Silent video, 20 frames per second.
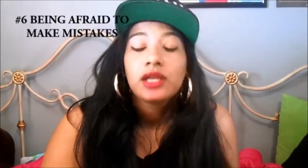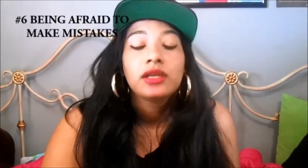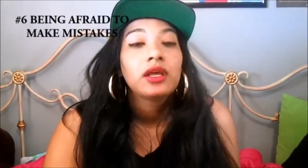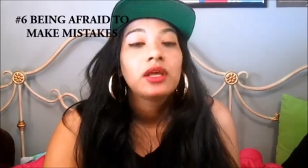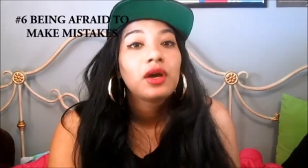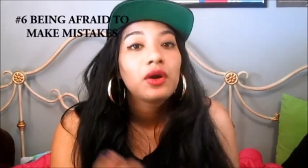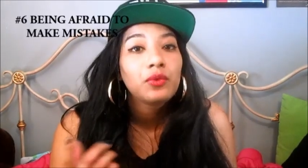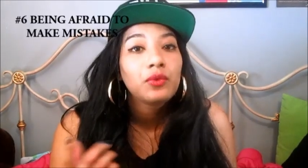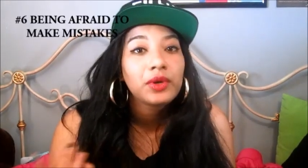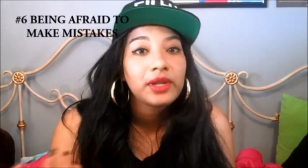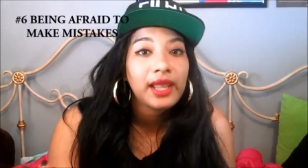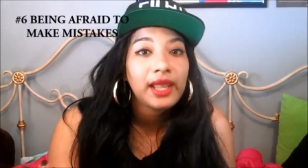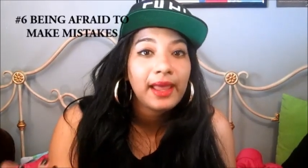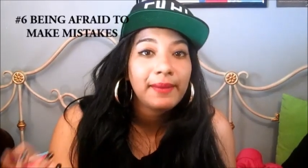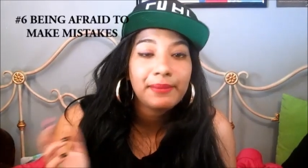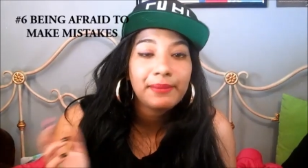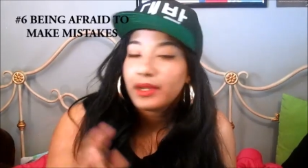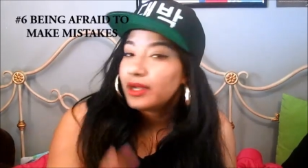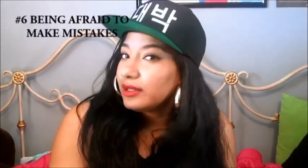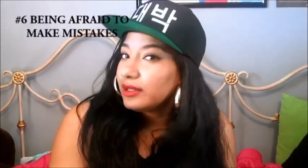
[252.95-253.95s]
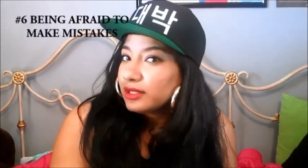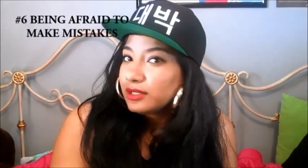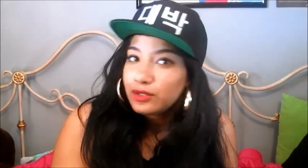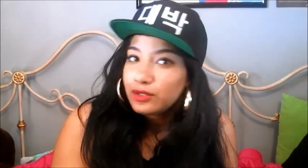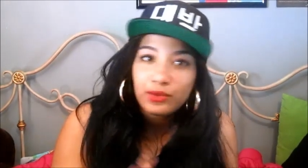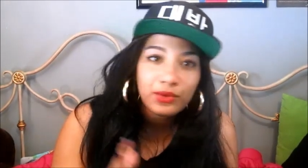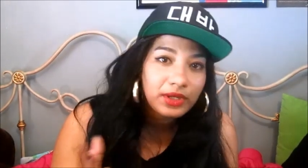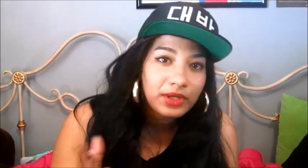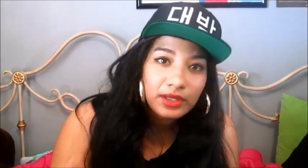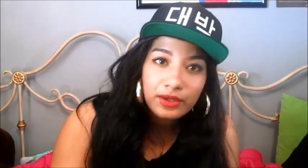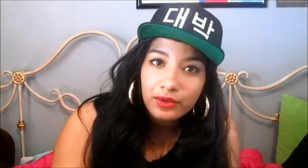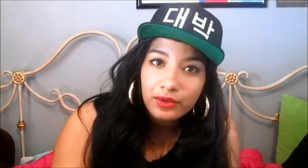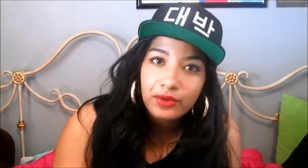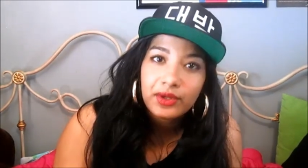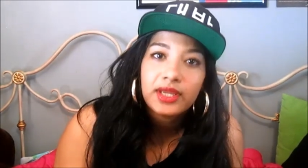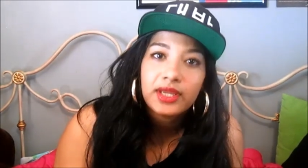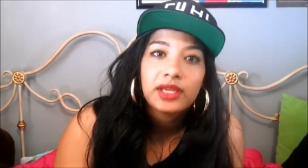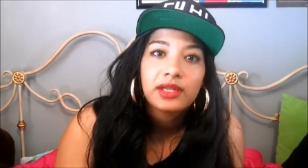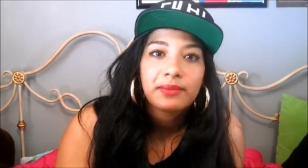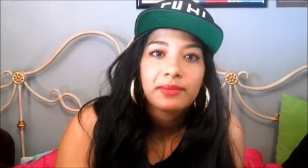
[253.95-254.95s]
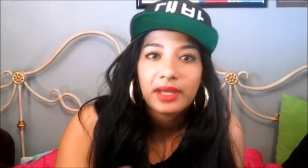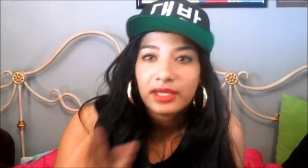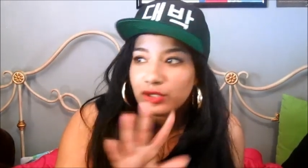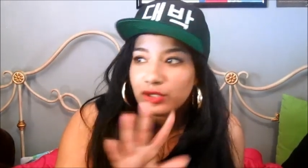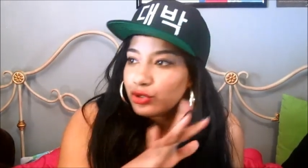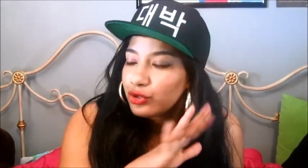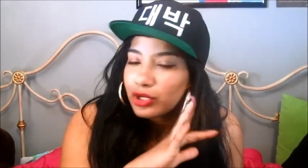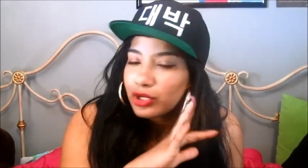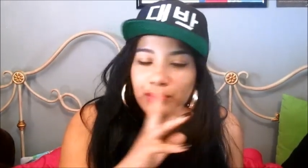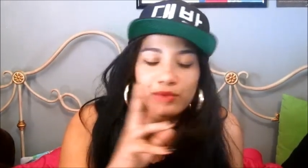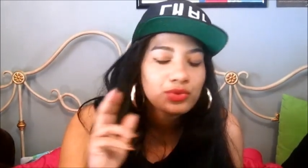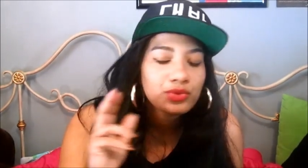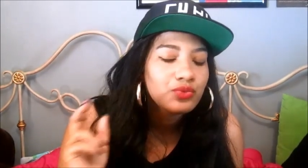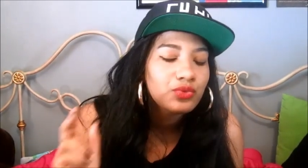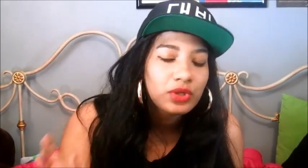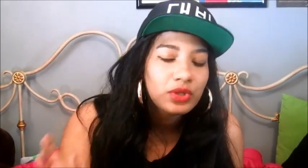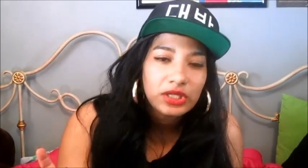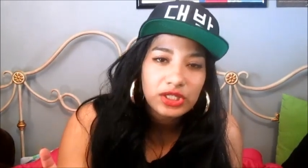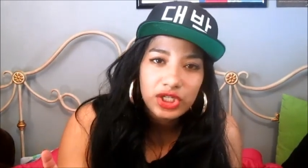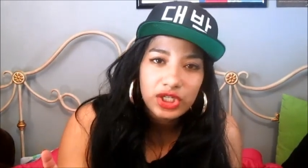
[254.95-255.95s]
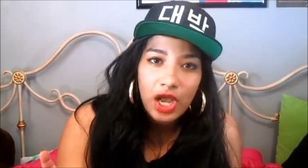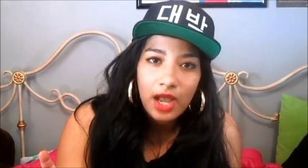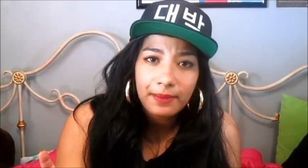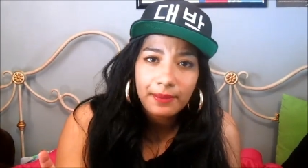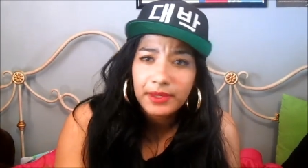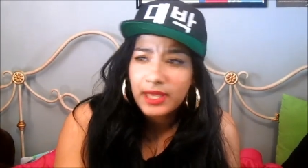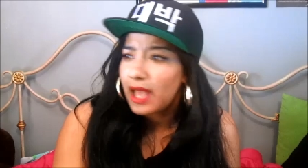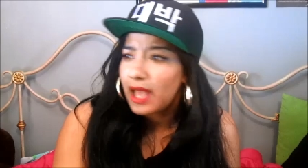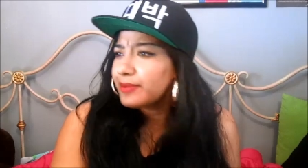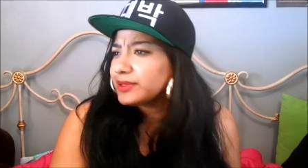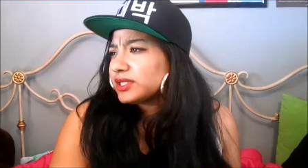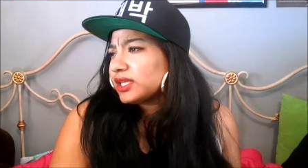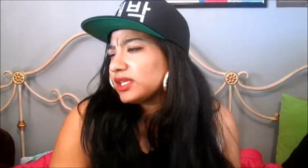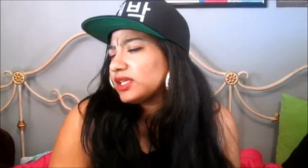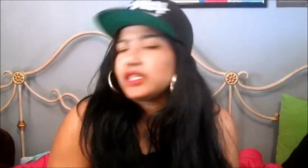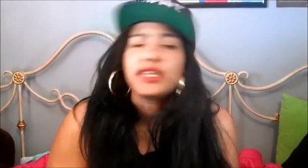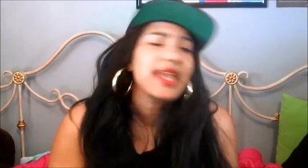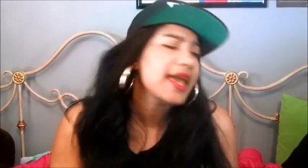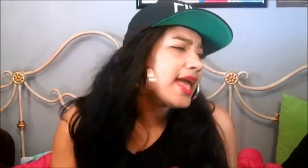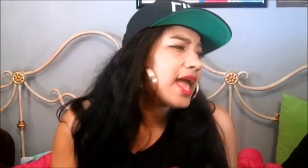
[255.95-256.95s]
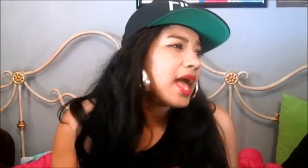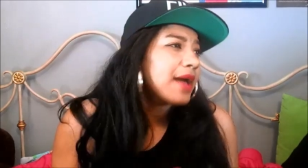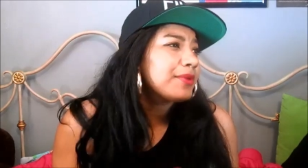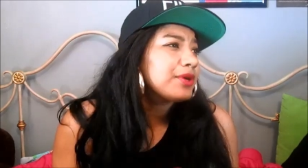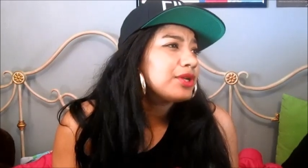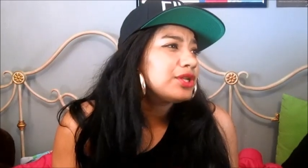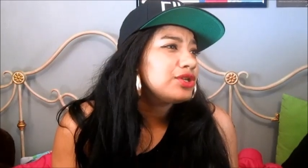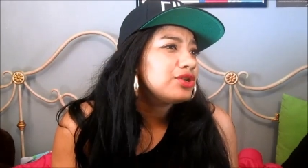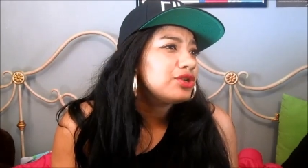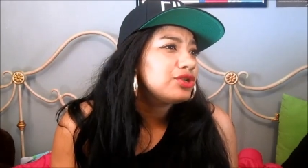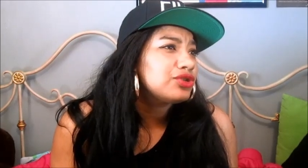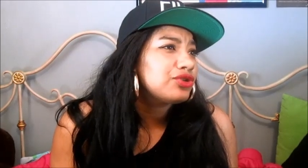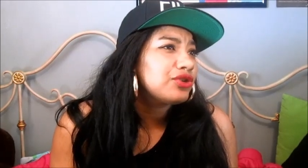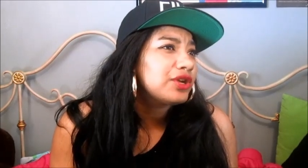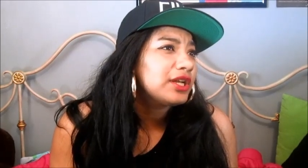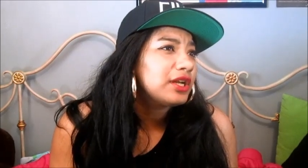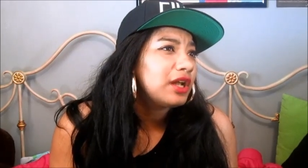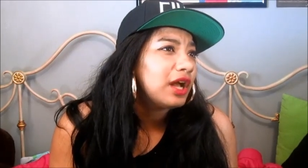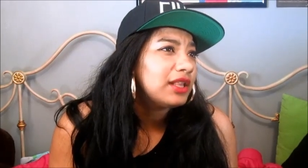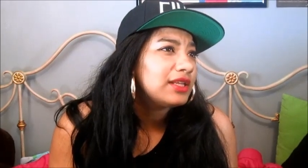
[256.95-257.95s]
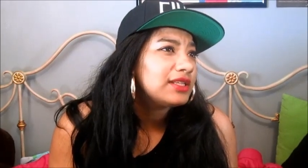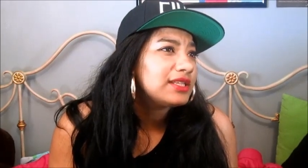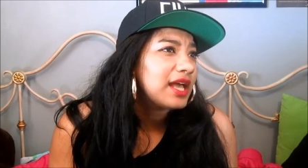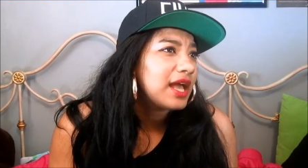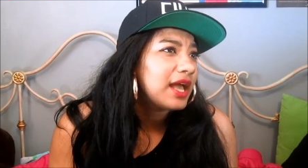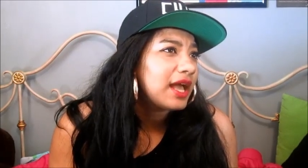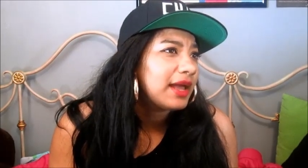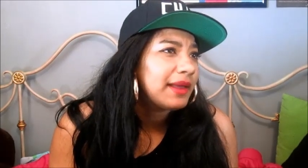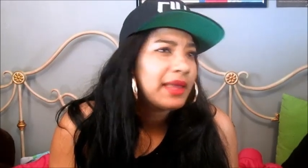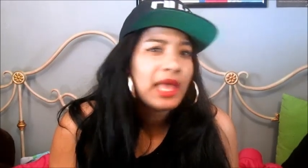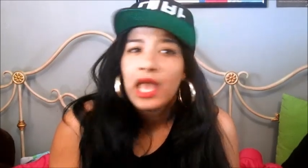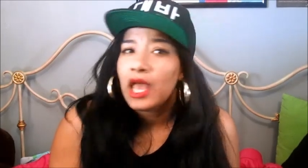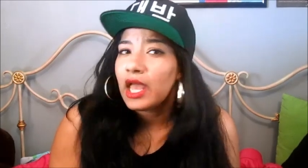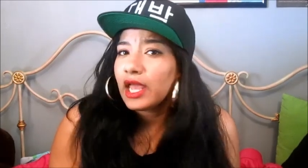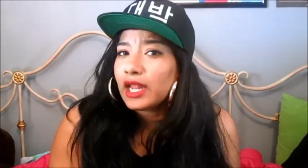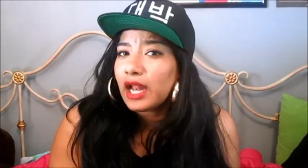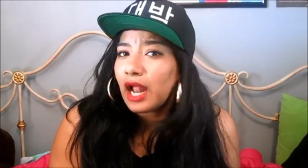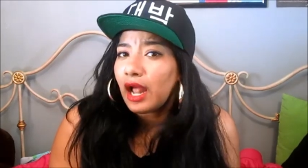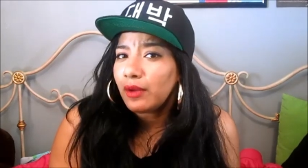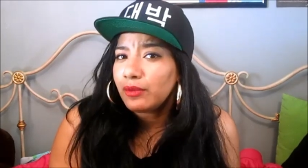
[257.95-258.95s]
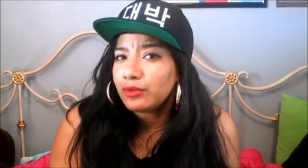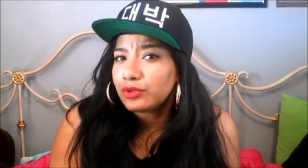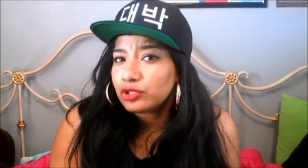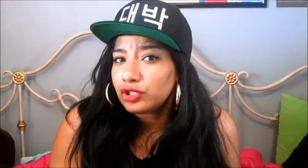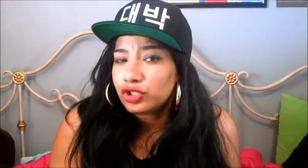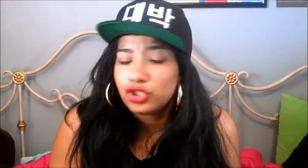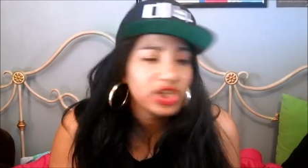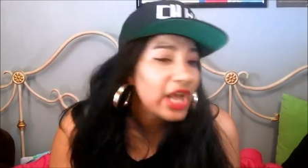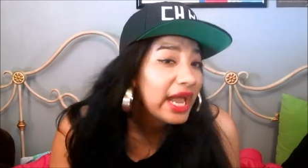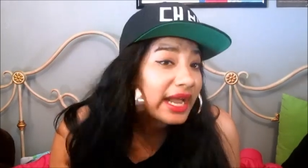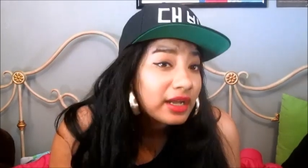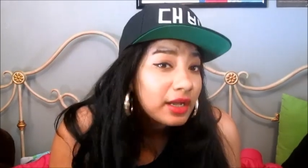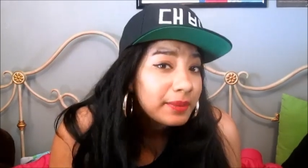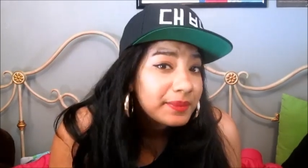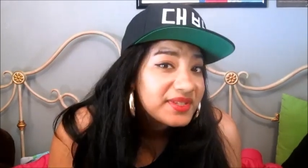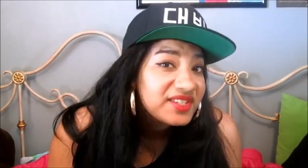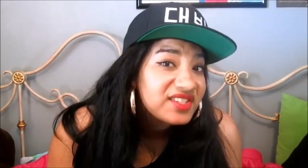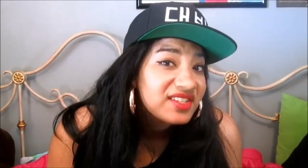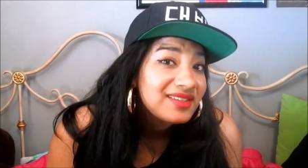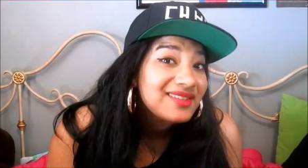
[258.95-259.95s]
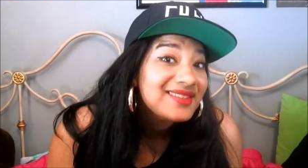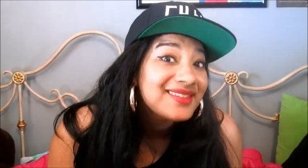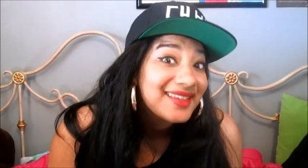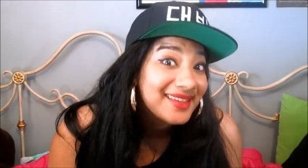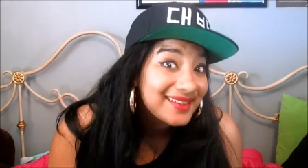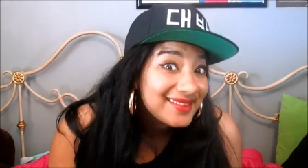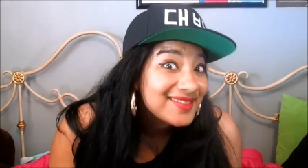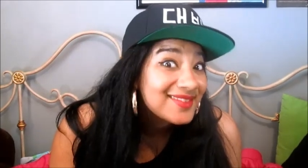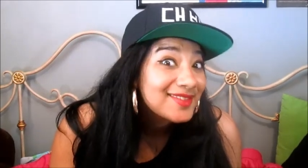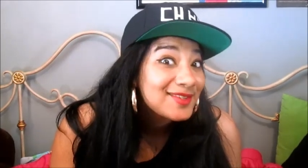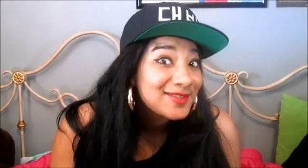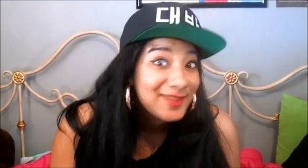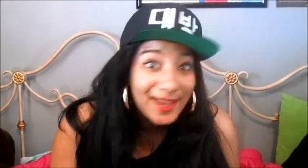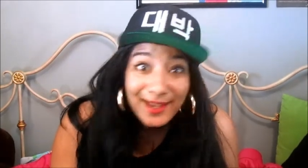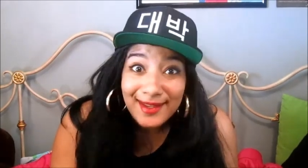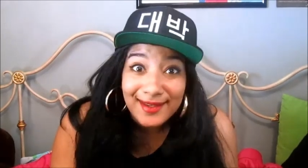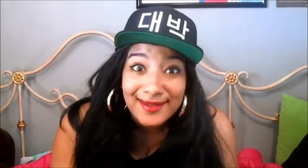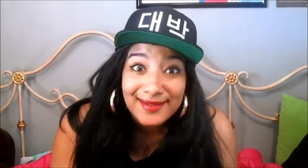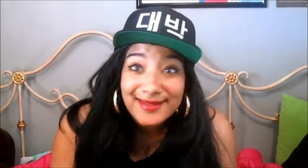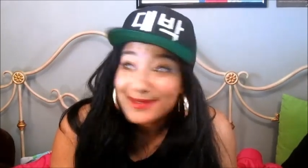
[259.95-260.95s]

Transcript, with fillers: Now, when I barely knew any Korean, my Korean was really choppy. I was like, yeah, I'm going to use Korean all the time. And I would jack up a sentence in a second.